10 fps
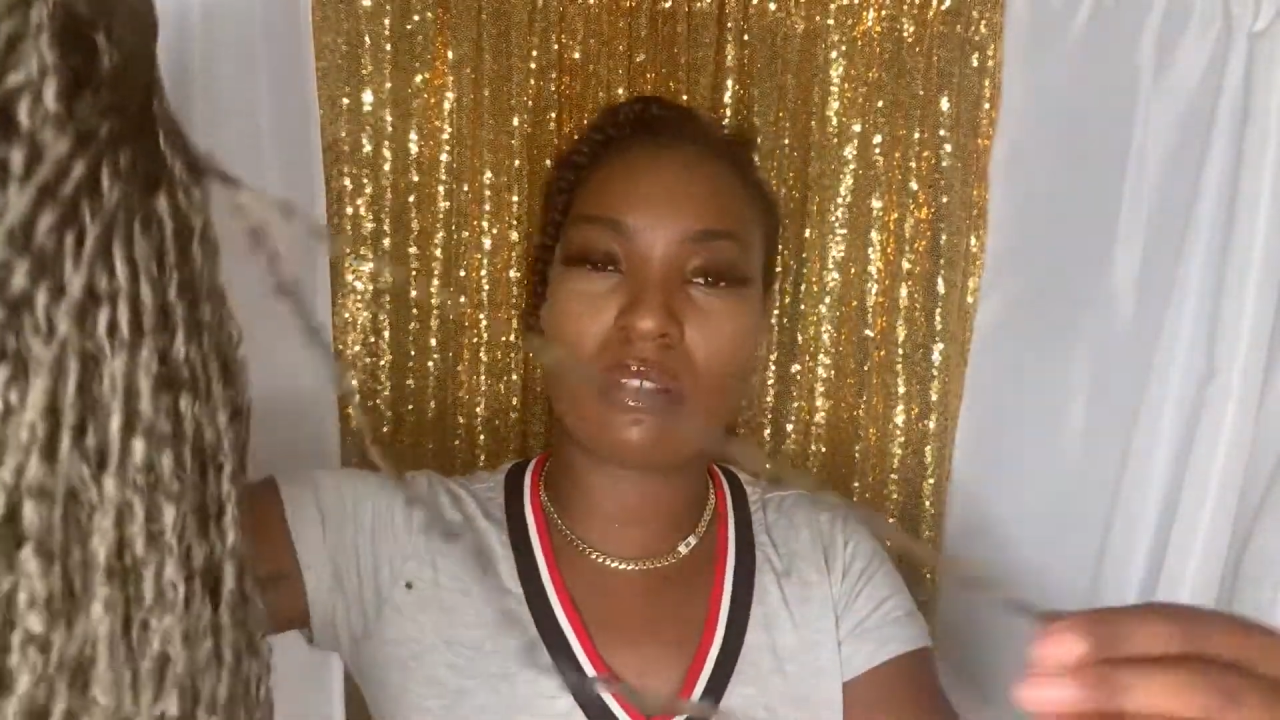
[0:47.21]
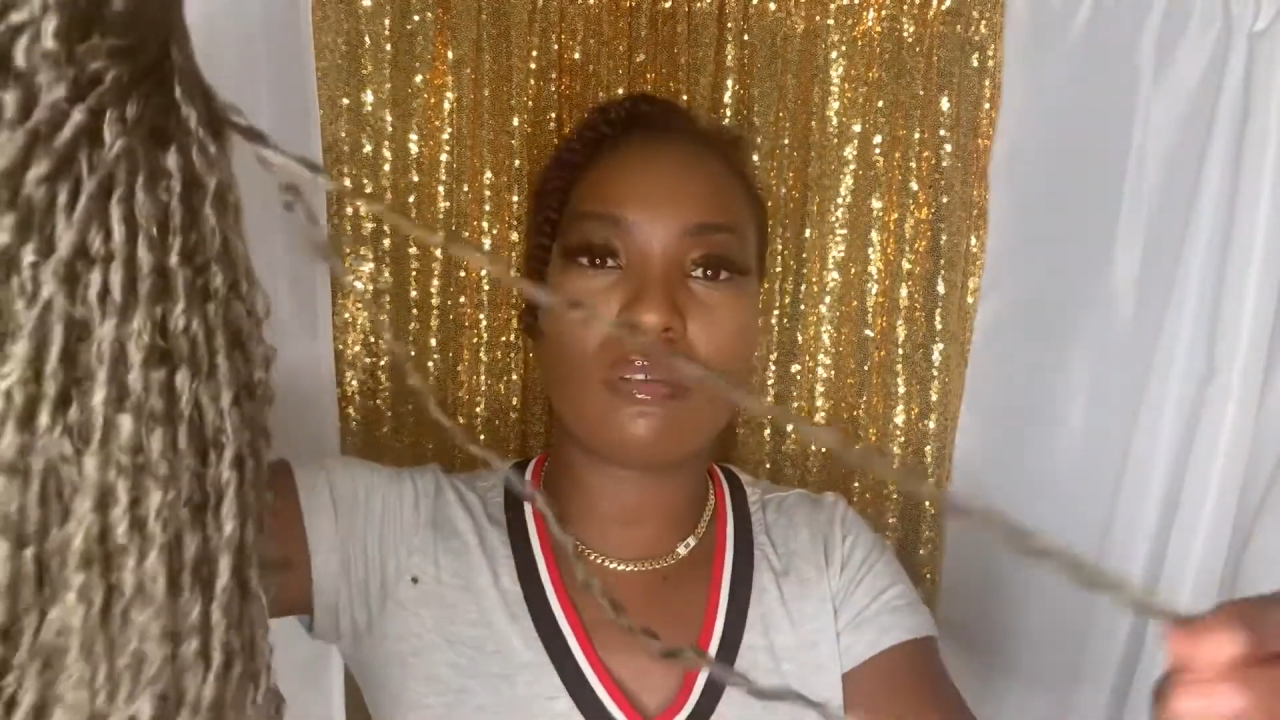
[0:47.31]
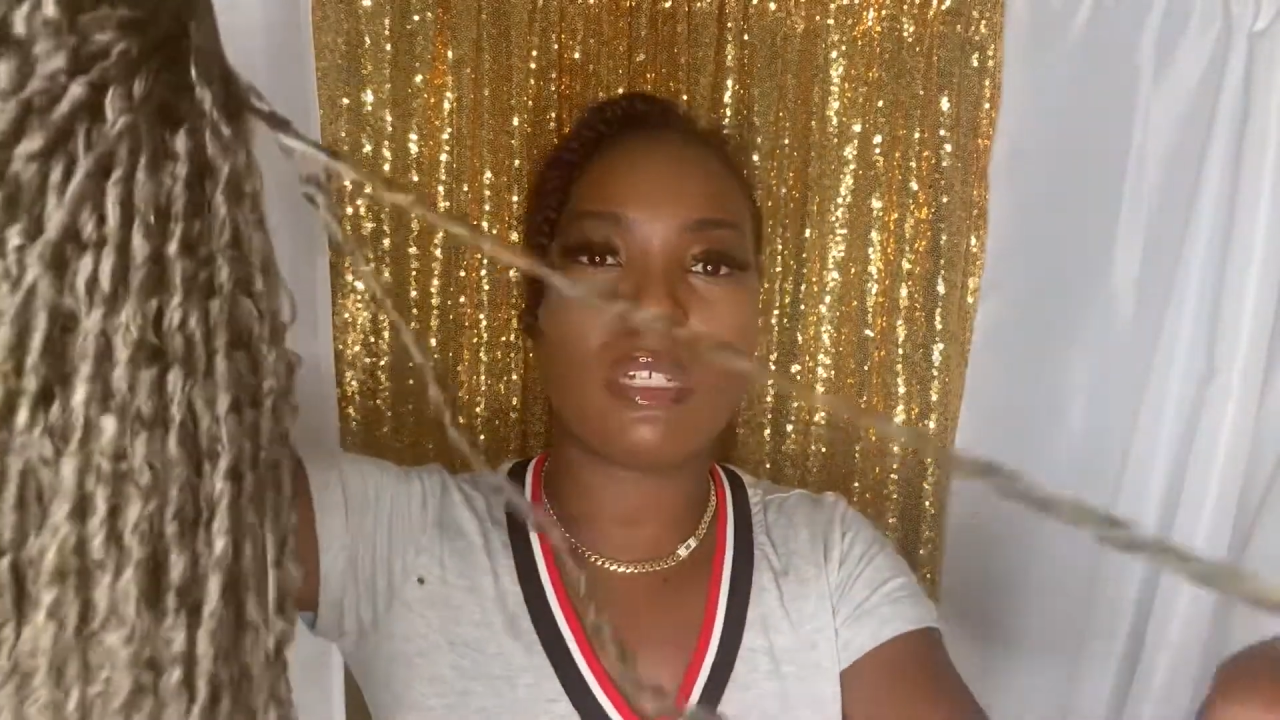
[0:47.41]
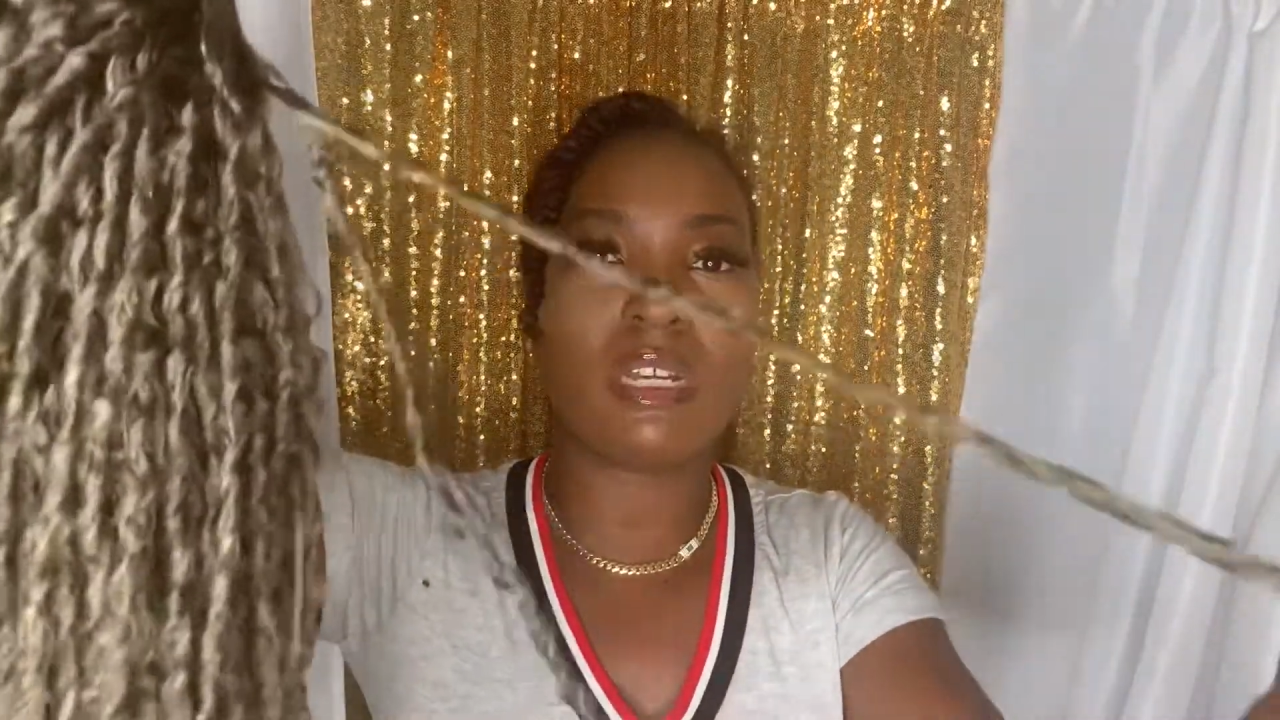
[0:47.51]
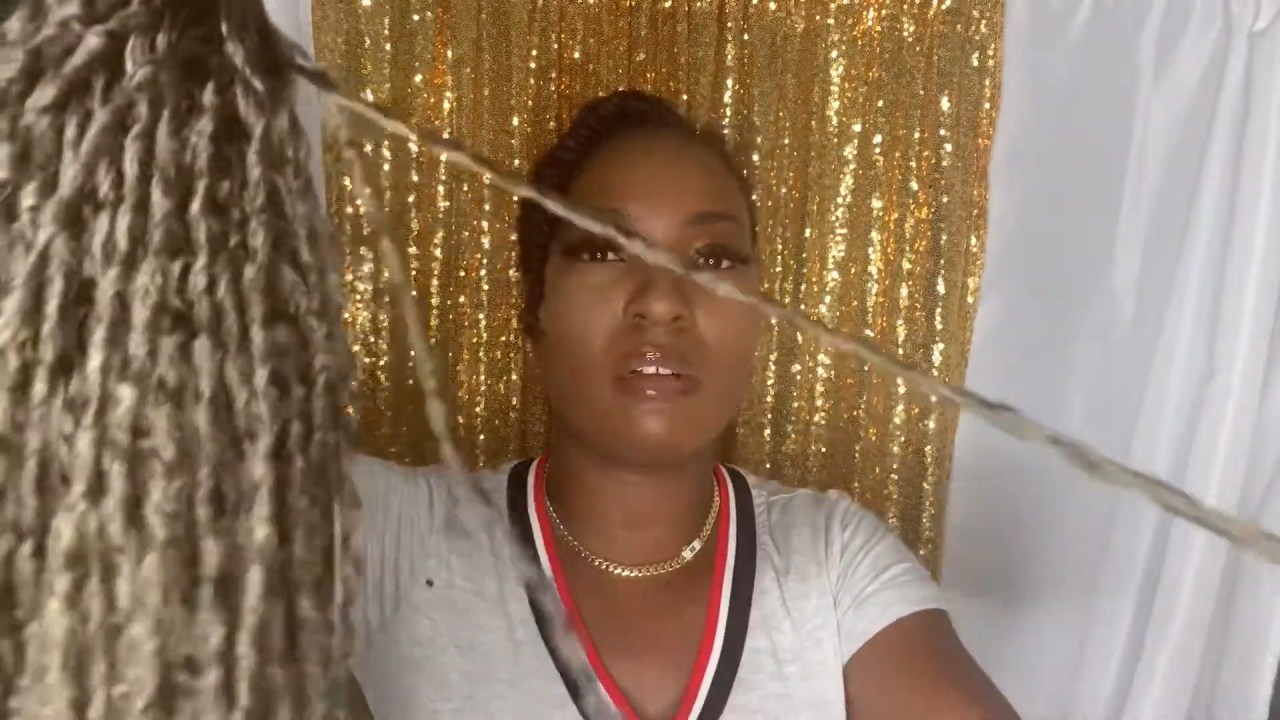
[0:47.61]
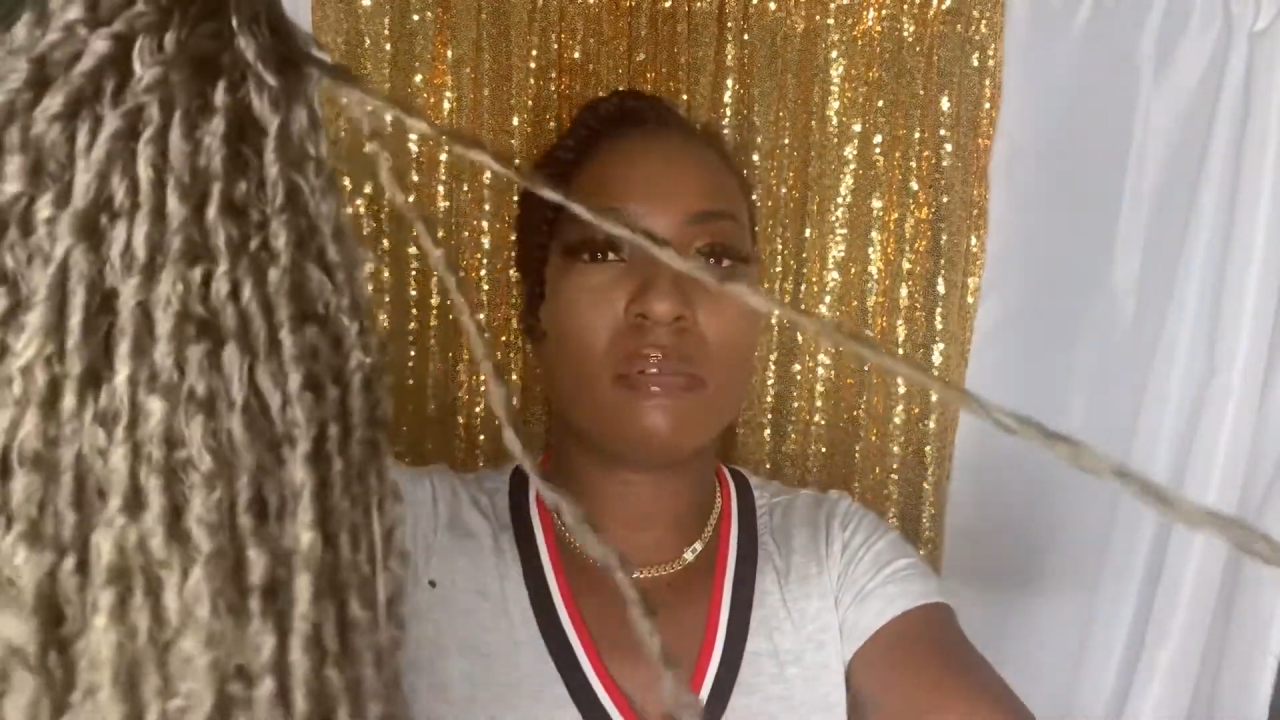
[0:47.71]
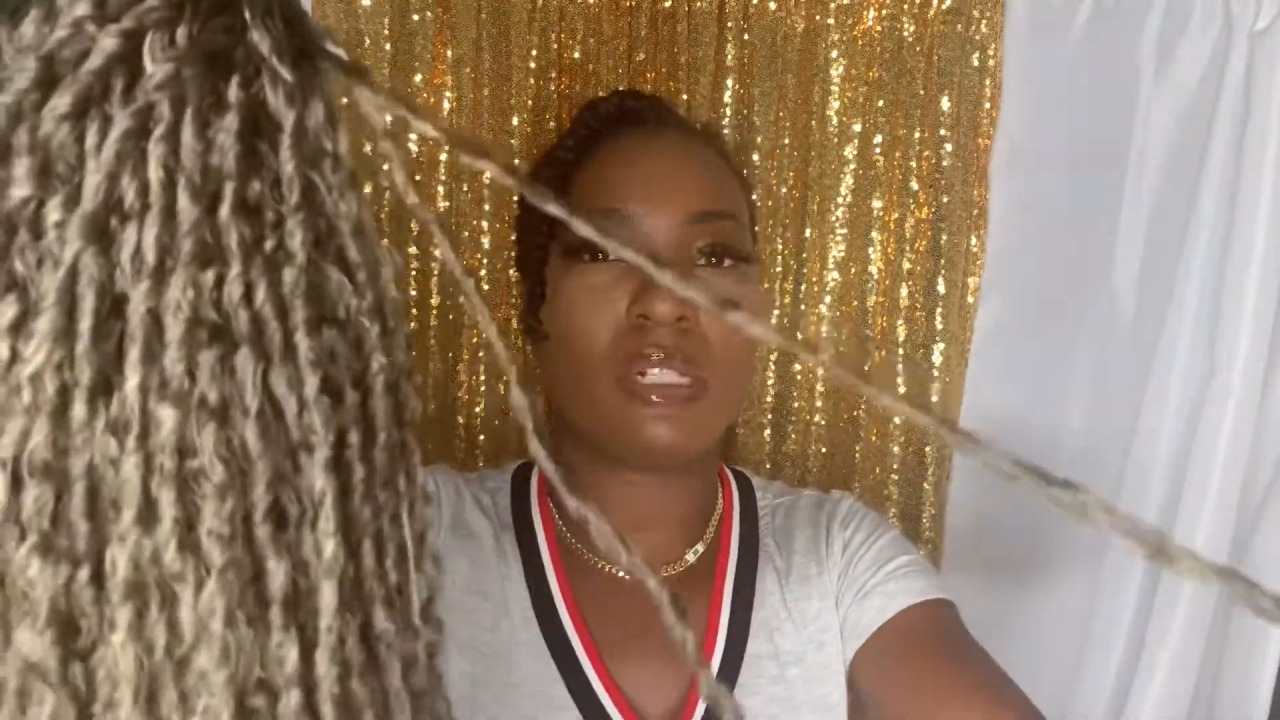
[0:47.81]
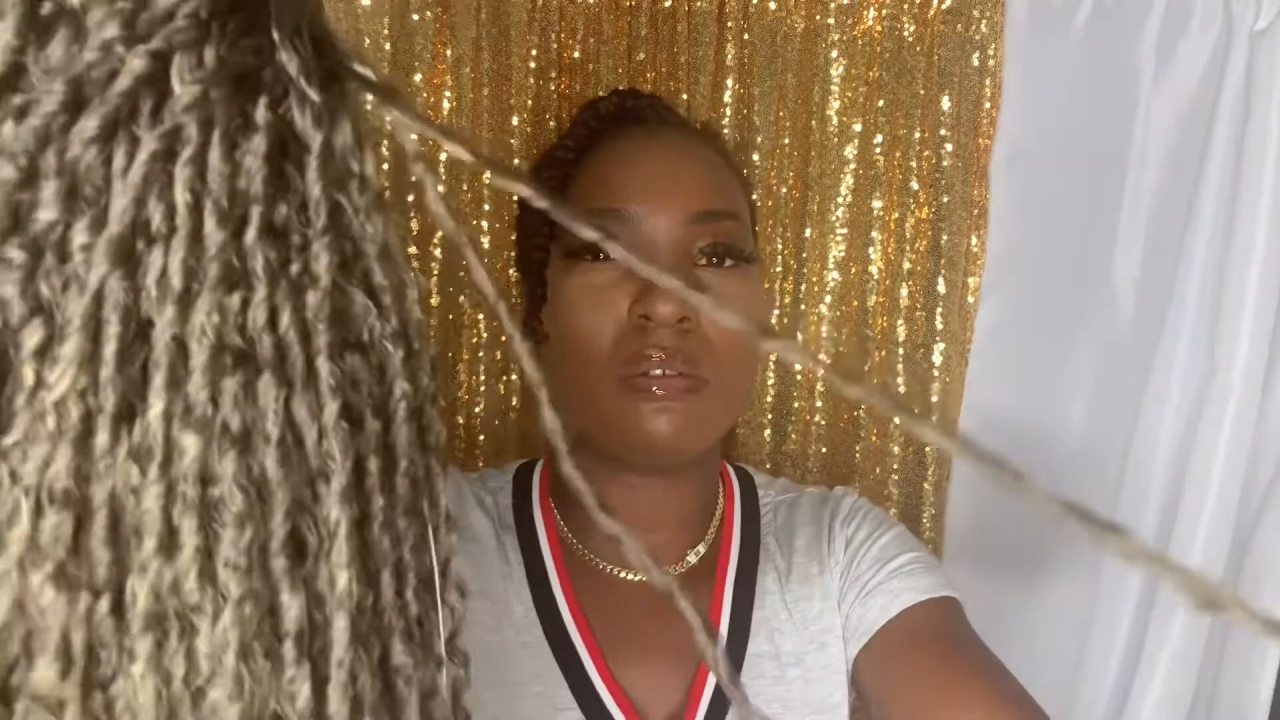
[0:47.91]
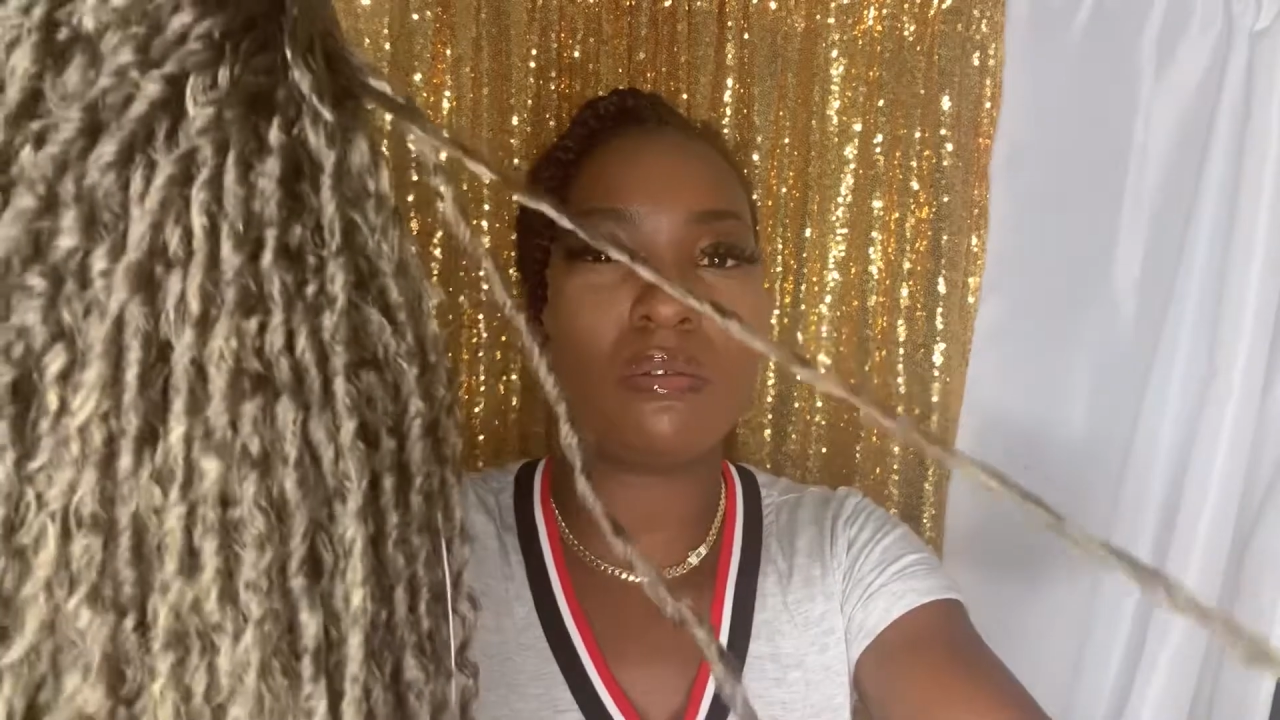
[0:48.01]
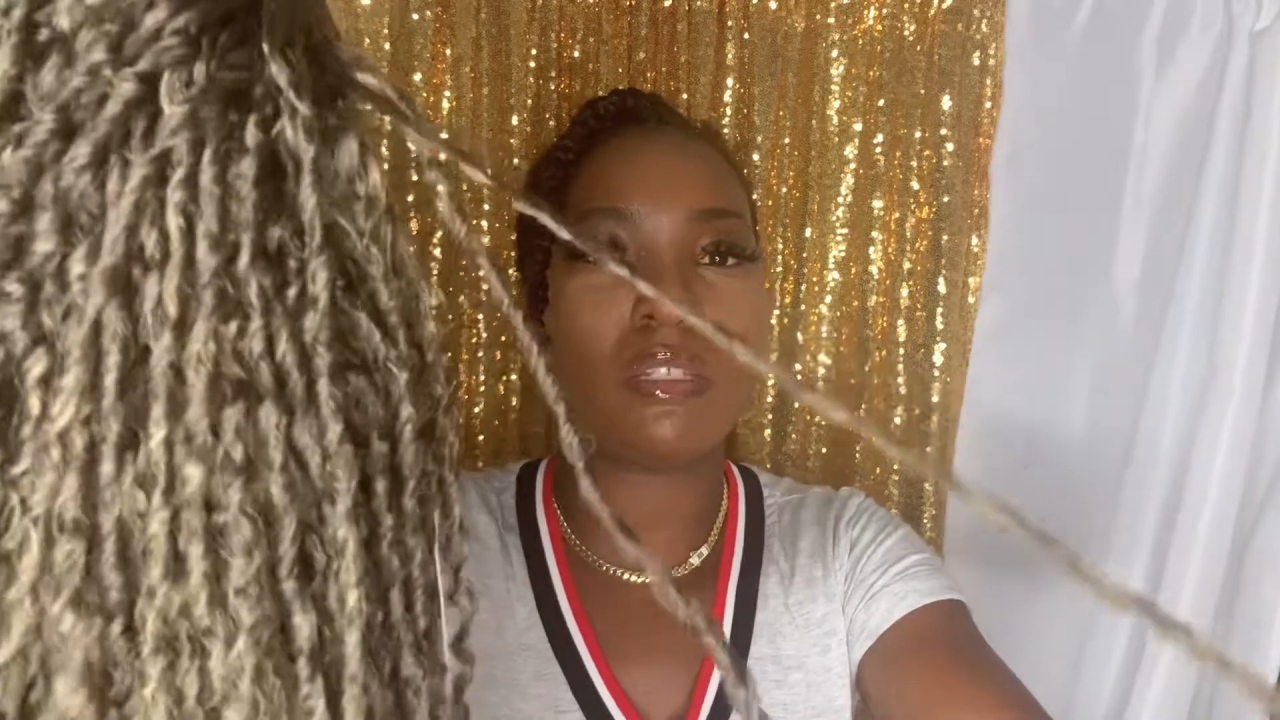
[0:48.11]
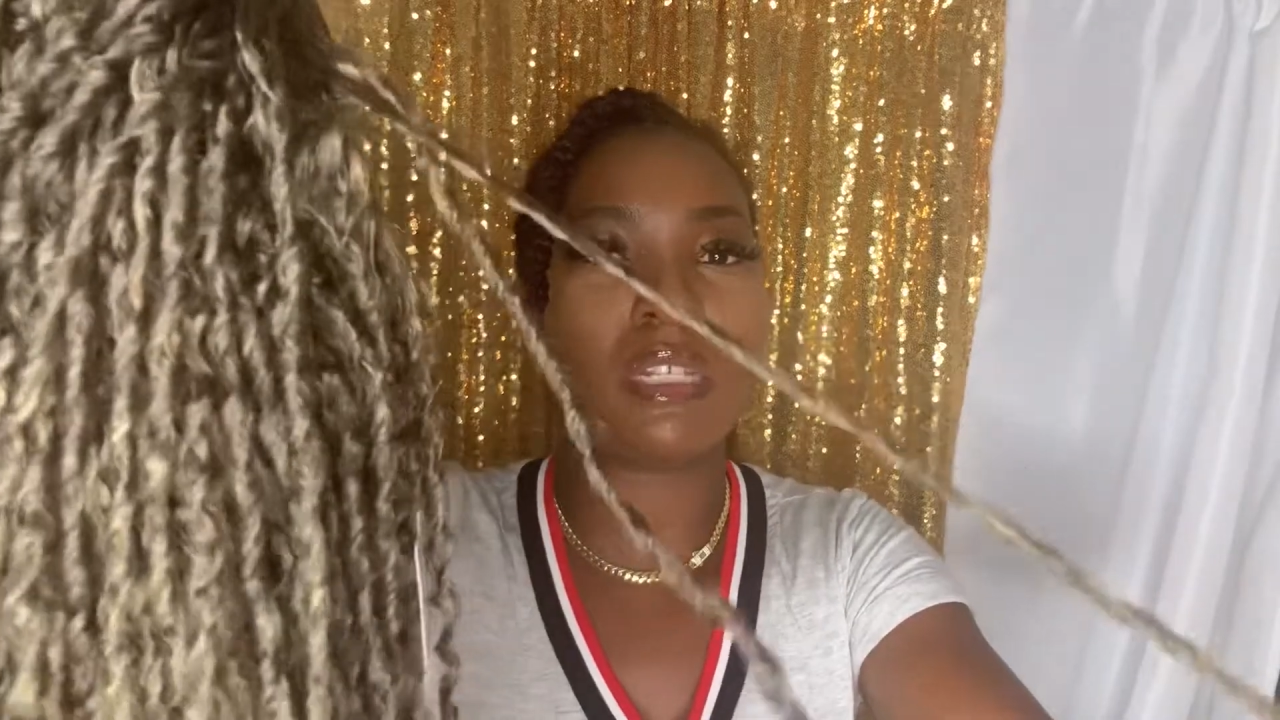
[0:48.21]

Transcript: going to get up close.